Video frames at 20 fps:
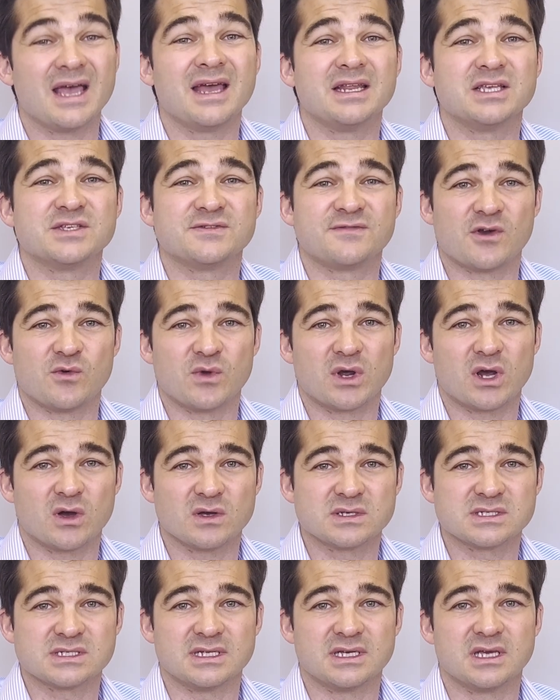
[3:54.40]
is very
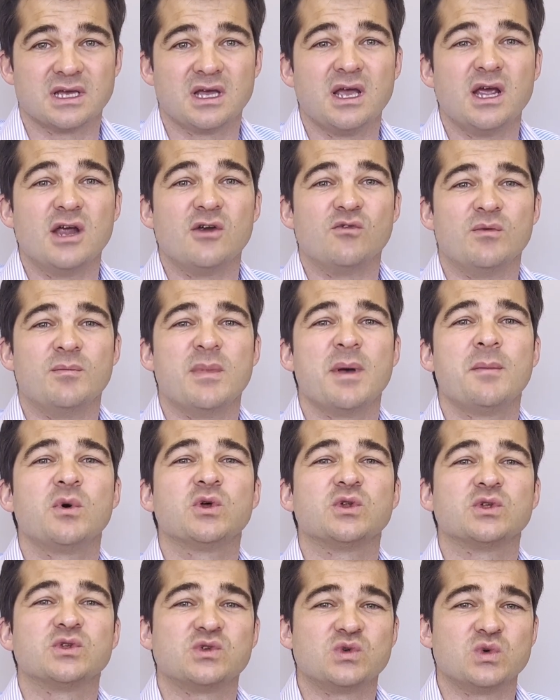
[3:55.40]
costly. Remember
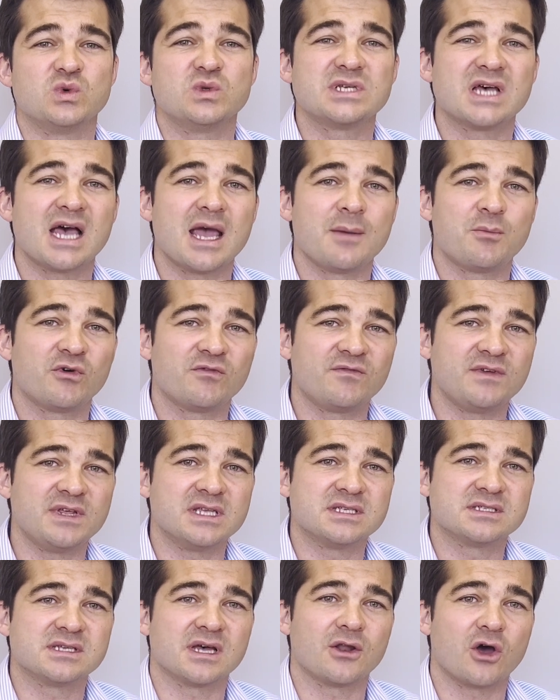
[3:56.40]
the 2 types of
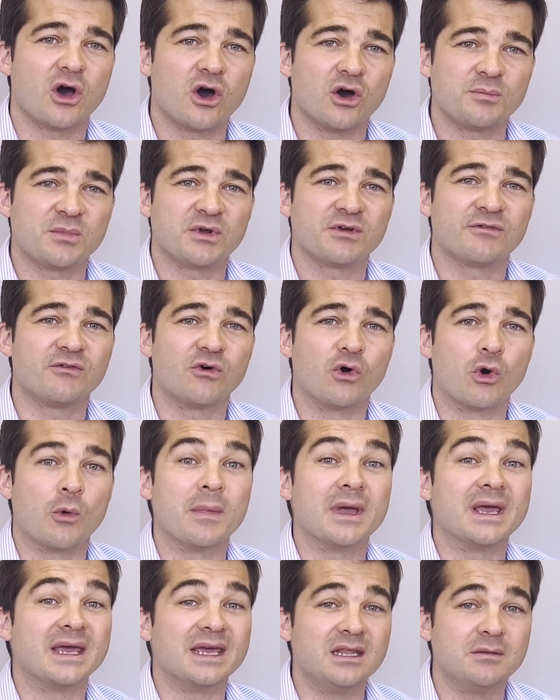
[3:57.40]
leads that outperform:
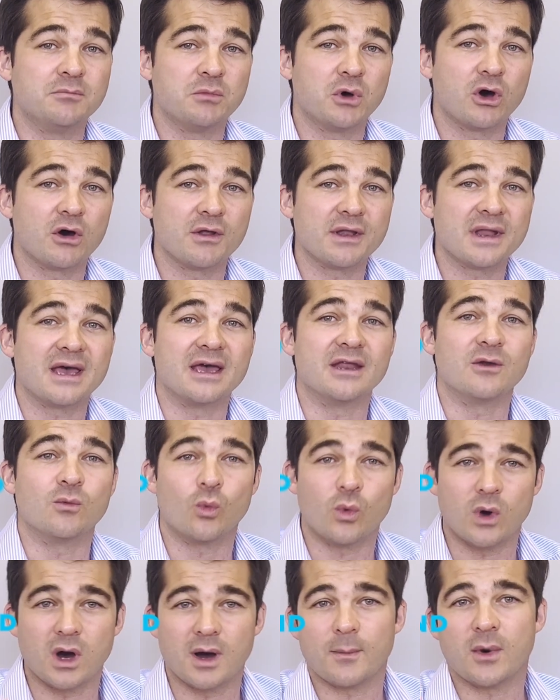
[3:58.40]
inbound
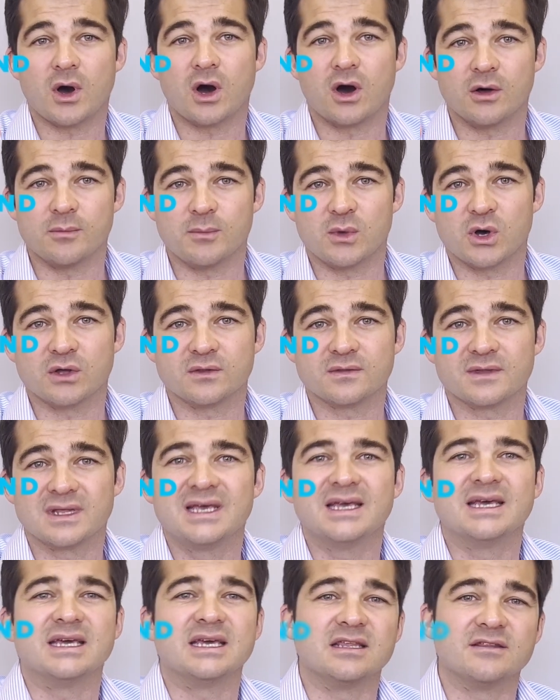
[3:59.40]
and warm outbound.
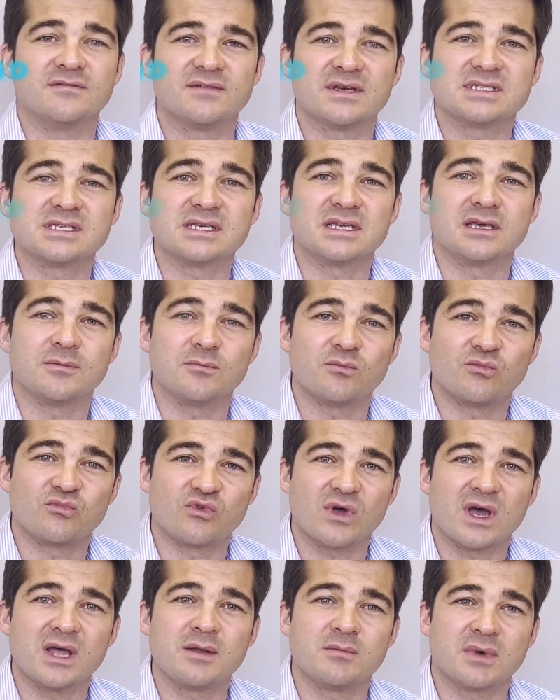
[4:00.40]
Investing in
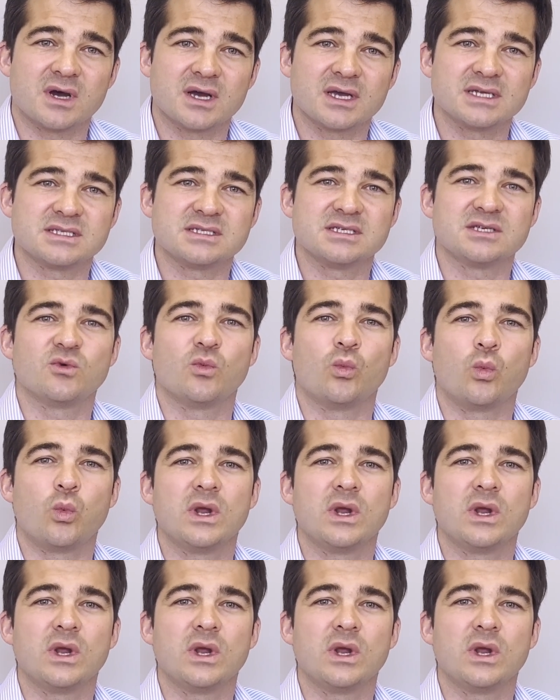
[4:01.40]
brand marketing will